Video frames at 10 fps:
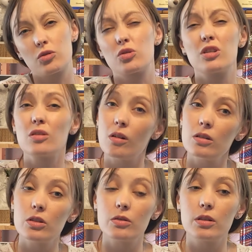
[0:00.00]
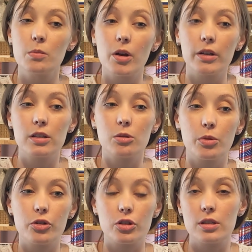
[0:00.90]
so she's also in the market to
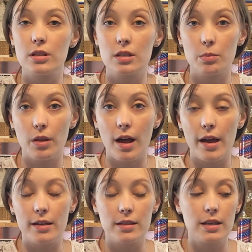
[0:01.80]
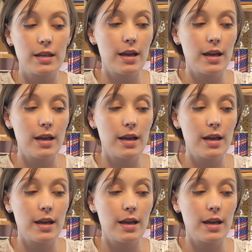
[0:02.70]
purchasing supplies.